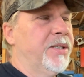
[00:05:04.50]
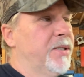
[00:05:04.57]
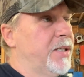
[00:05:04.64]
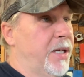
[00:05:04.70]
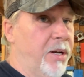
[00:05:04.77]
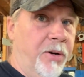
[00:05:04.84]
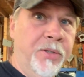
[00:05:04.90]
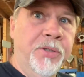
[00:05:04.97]
and
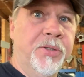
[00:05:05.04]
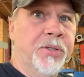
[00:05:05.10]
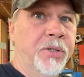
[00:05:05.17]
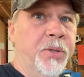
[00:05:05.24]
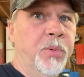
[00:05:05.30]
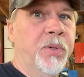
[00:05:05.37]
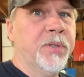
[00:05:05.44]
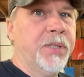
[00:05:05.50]
say, are you sure
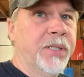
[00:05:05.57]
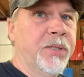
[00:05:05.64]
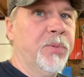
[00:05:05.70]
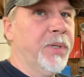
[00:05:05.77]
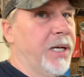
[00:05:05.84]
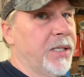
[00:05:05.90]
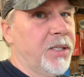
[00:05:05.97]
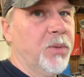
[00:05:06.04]
you want this?
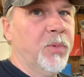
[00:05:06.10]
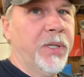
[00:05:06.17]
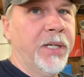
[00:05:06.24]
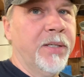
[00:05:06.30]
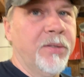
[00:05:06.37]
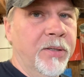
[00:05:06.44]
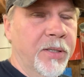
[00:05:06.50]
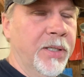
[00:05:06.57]
We got someone
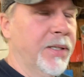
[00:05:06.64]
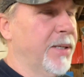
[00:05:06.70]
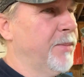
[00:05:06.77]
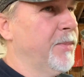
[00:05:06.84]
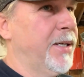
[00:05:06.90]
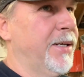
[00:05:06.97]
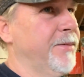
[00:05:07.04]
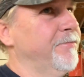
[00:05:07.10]
else looking.
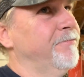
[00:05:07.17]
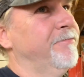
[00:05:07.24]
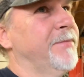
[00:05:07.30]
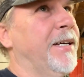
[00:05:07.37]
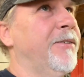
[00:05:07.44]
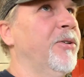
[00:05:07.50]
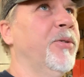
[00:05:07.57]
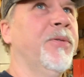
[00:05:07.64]
I'm like, I don't
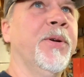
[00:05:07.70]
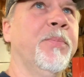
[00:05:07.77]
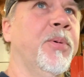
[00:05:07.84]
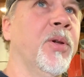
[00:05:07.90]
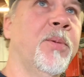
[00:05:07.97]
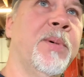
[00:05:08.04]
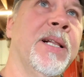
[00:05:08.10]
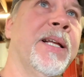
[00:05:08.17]
know if they're
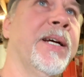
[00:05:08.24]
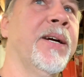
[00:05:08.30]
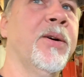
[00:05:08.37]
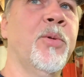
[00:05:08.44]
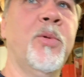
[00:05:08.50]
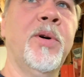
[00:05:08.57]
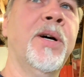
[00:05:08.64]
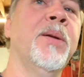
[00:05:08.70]
pulling my leg
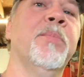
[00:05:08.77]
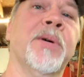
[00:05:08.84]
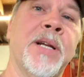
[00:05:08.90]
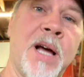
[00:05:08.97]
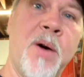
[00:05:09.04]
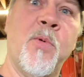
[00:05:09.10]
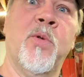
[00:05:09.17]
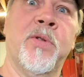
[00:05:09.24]
or what, but
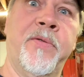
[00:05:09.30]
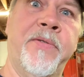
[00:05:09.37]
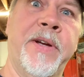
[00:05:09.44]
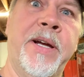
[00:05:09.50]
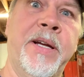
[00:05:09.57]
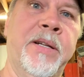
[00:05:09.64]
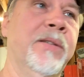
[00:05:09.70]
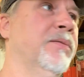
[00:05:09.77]
I want the
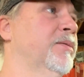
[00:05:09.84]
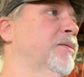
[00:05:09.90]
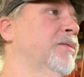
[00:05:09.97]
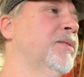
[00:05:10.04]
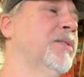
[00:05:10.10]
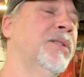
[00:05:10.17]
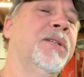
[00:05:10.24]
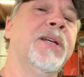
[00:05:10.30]
fan.
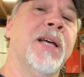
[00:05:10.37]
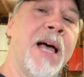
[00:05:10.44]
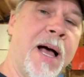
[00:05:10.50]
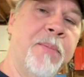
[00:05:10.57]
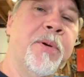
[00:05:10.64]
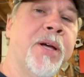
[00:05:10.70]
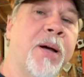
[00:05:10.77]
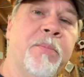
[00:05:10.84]

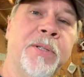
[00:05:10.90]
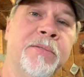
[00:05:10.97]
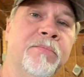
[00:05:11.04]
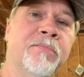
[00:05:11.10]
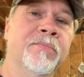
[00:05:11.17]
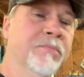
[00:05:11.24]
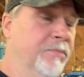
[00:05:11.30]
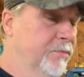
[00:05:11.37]
I'm coming.
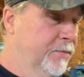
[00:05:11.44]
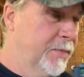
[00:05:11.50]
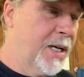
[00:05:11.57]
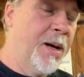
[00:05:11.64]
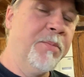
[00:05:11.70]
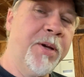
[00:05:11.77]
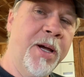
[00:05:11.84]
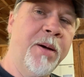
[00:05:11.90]

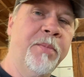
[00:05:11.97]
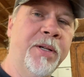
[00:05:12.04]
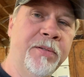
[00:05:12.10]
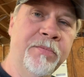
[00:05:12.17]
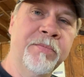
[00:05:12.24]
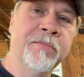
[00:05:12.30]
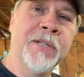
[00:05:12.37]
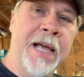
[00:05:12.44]

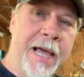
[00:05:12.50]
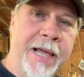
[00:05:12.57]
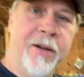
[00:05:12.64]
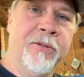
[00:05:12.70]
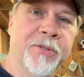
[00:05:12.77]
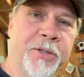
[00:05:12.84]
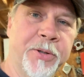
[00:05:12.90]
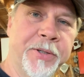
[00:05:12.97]
Hang
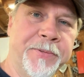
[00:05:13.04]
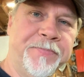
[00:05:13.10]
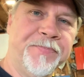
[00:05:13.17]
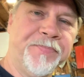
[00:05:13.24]
on to it.